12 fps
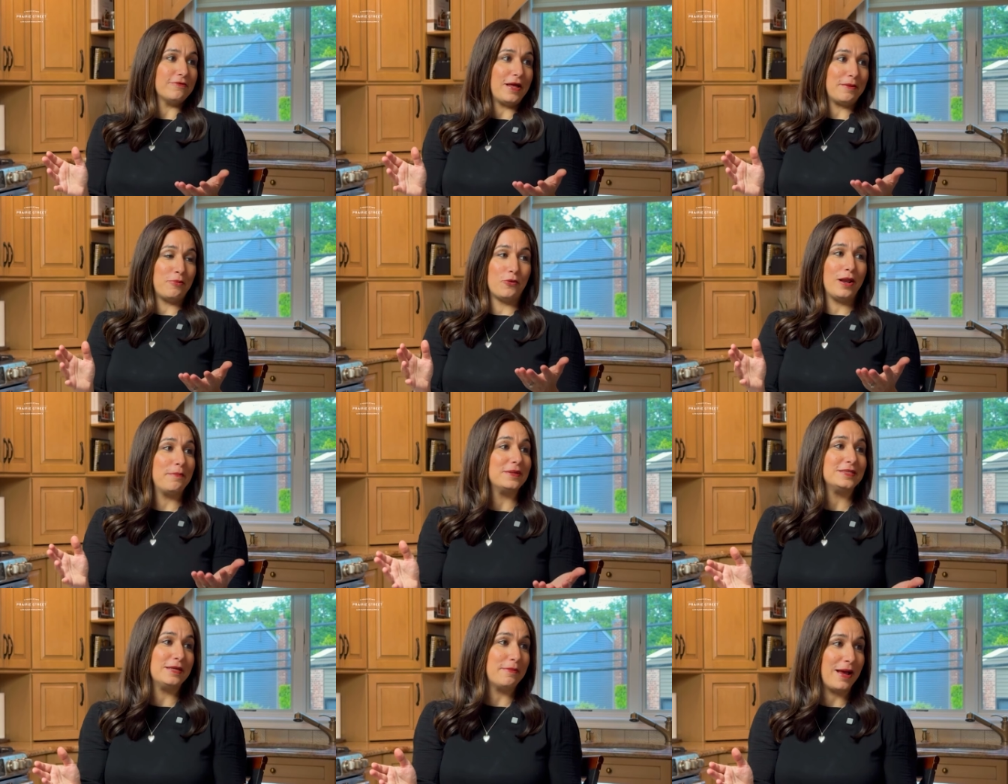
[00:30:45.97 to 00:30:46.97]
of like Bon
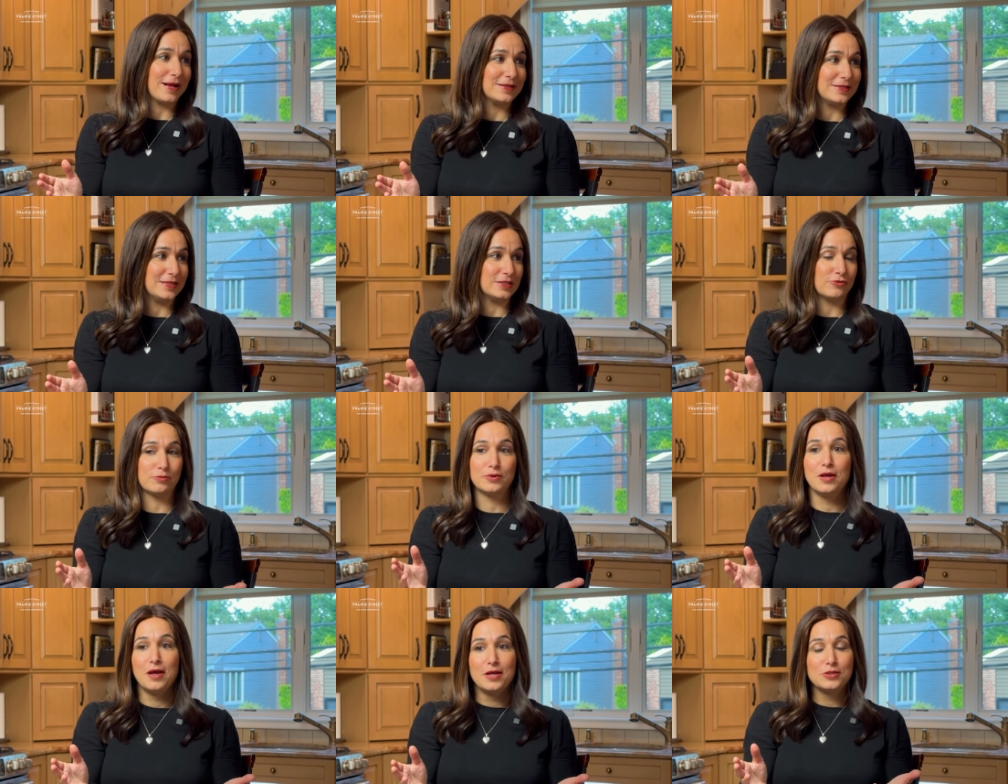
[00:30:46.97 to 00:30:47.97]
Appetit magazines from,
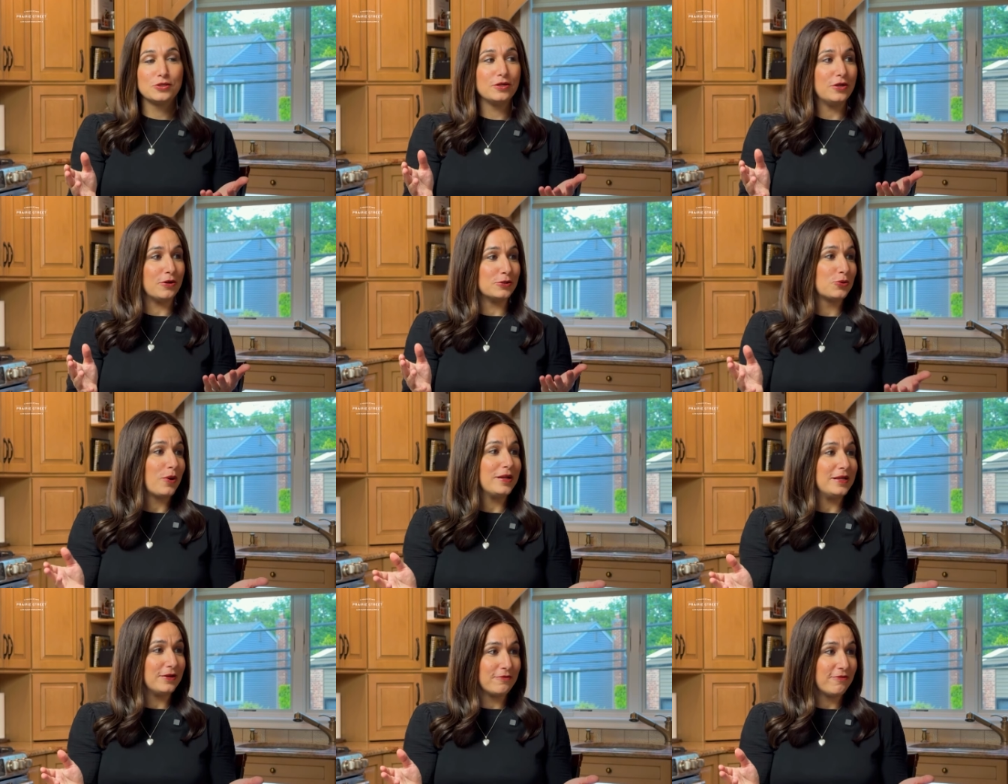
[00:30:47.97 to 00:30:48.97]
you know,
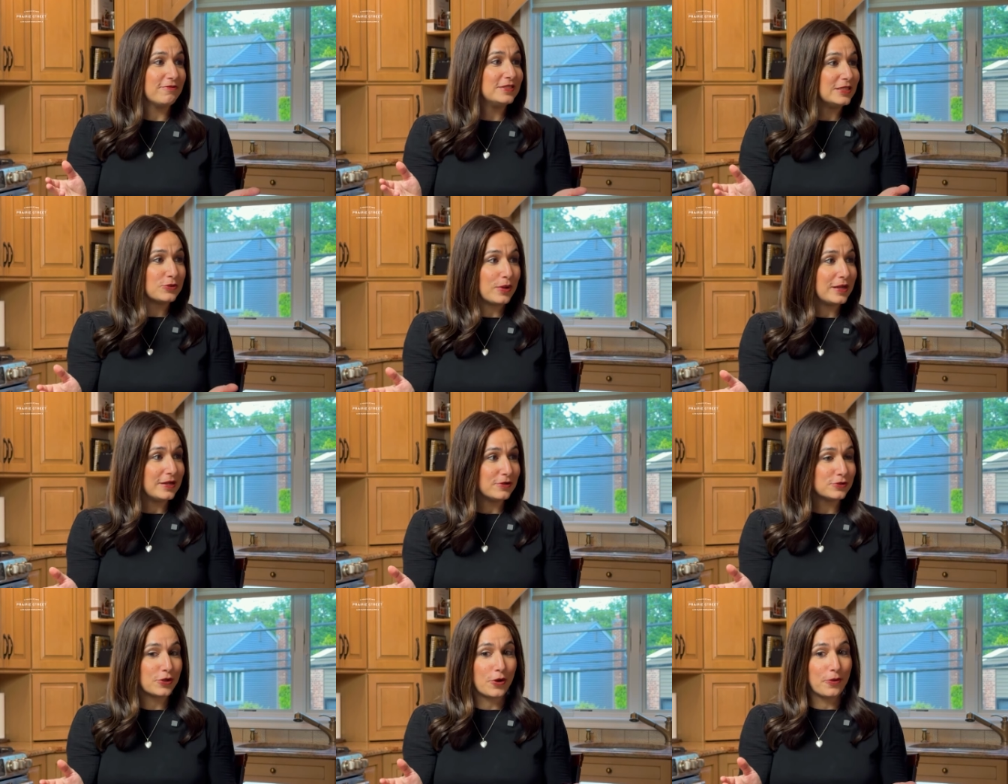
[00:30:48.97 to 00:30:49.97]
20 year, 15, 20
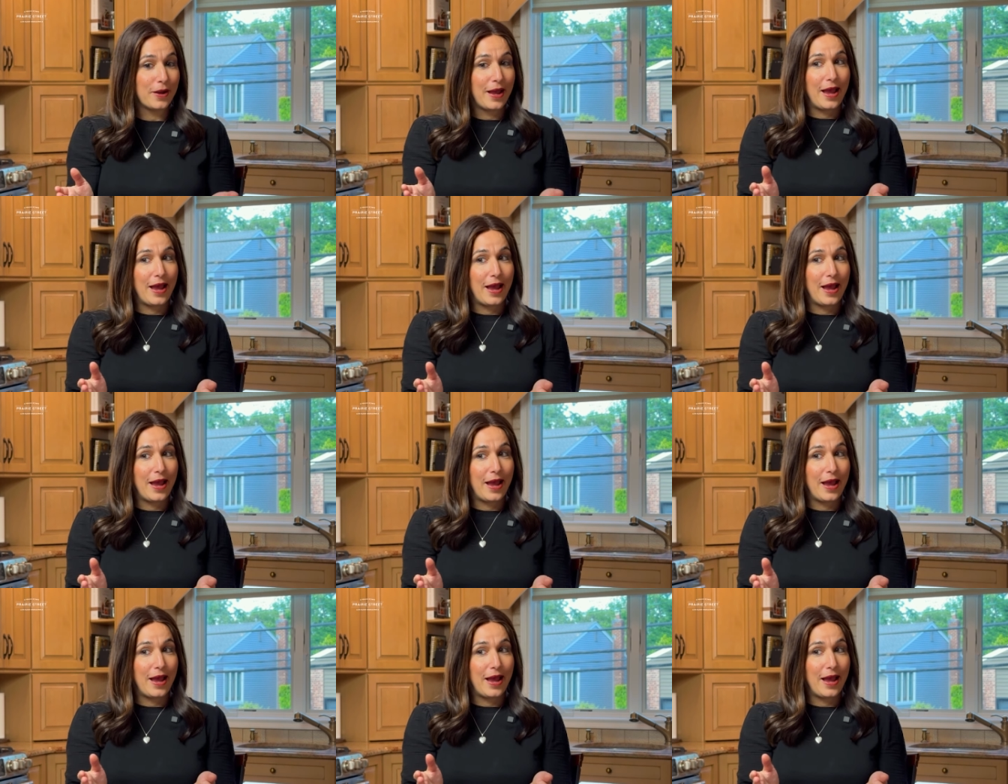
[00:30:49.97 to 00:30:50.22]
years ago.